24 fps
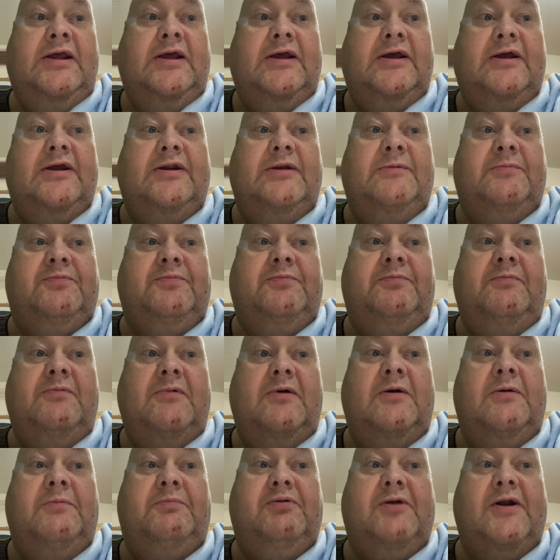an
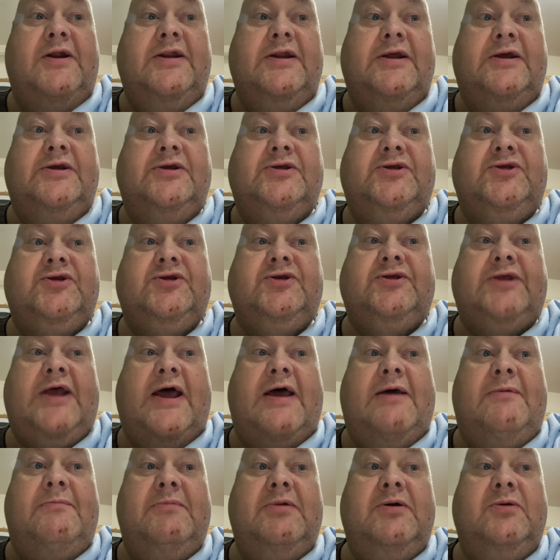apprentice,
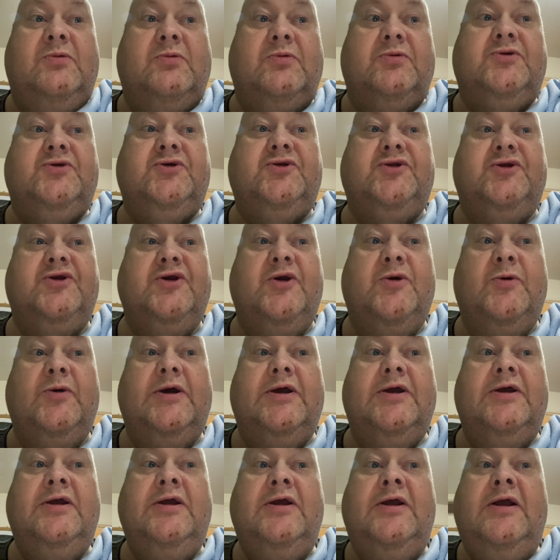Sam, or
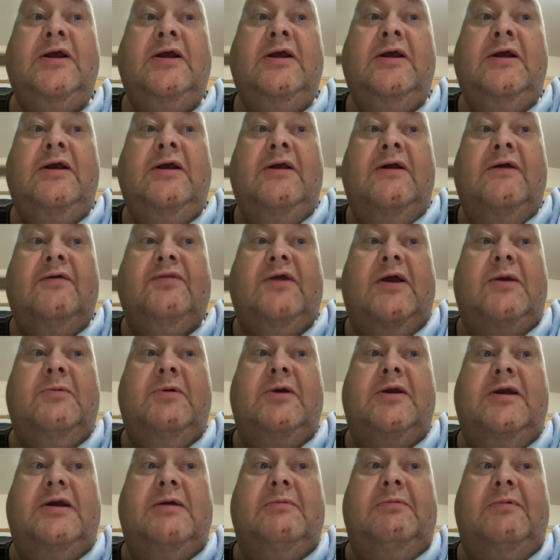Stuart, they were
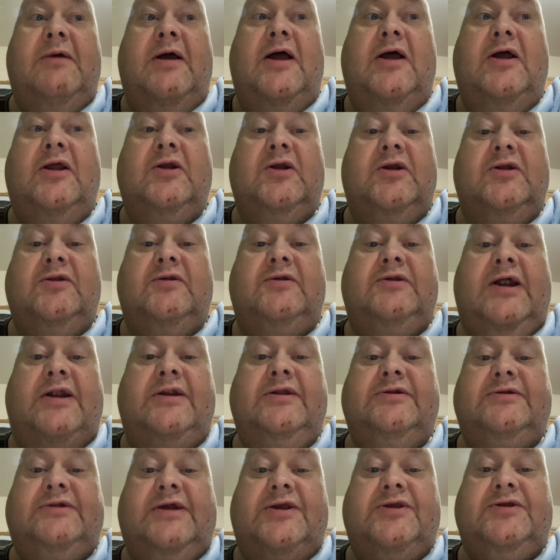here done
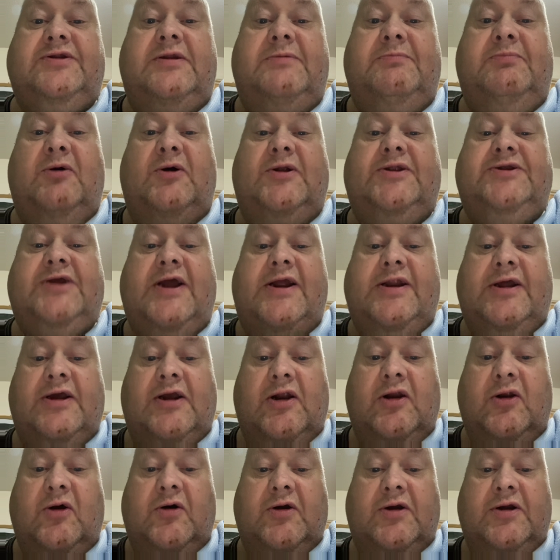and dusted by 10
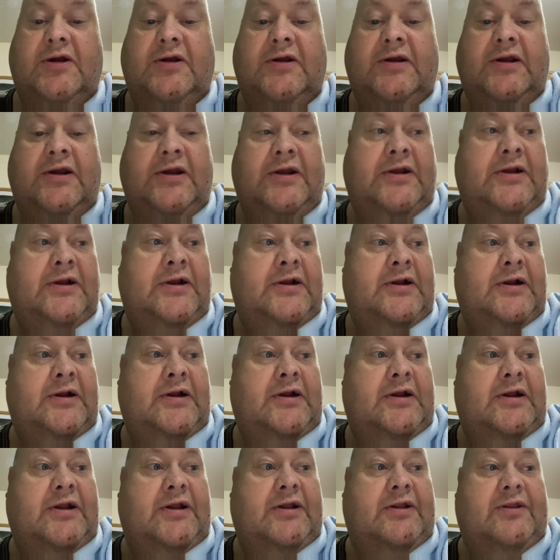o'clock.
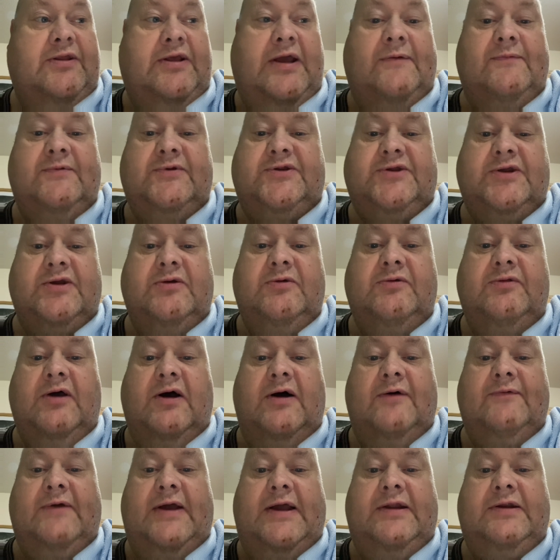The other two that
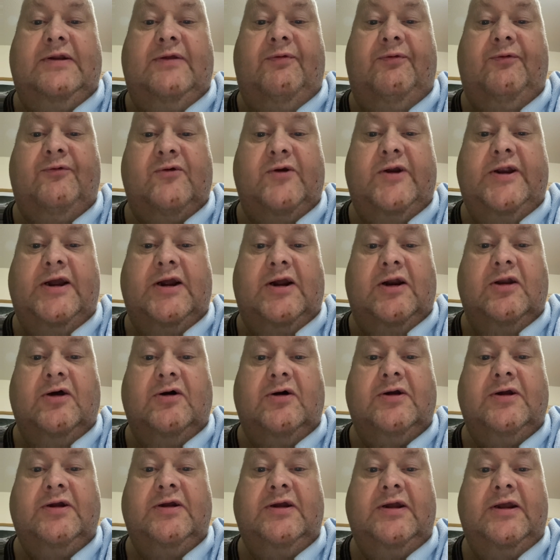I've had are 3
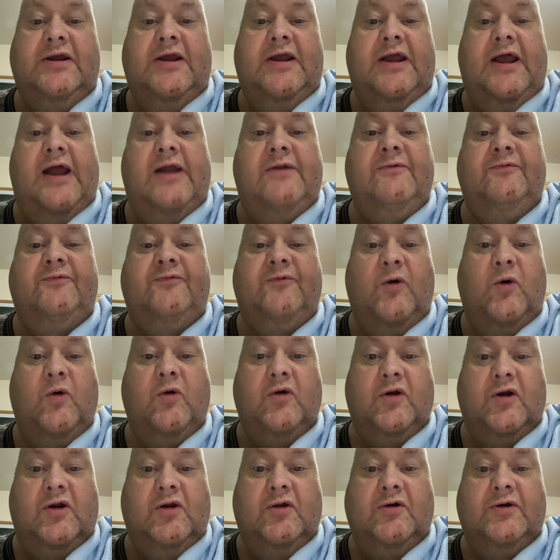o'clock and 4
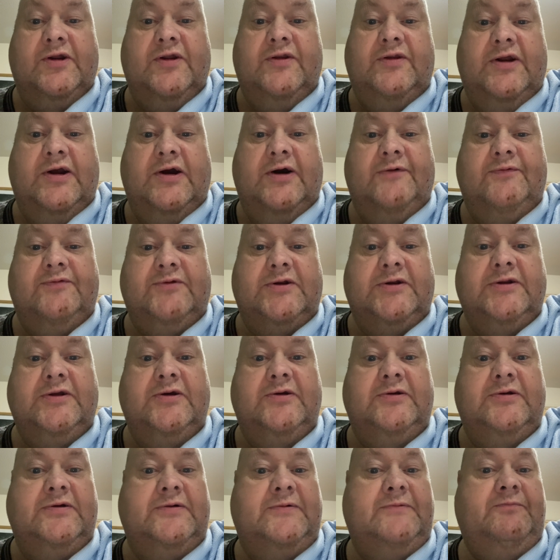o'clock in the
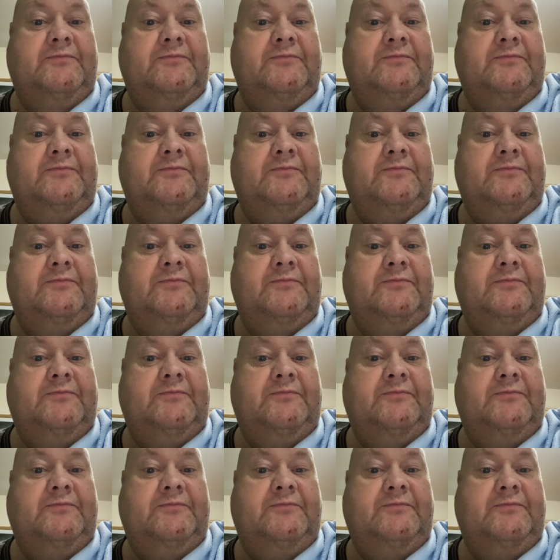afternoon.